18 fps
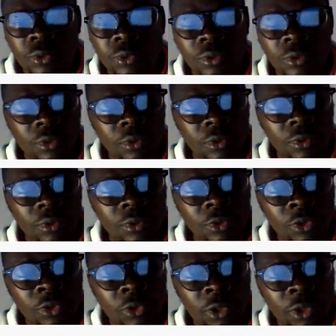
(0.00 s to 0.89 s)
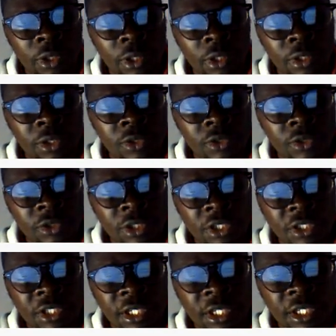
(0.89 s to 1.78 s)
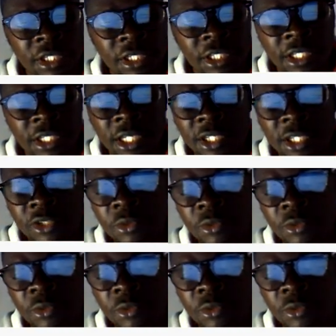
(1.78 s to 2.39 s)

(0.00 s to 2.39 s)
it is not necessarily it has to be full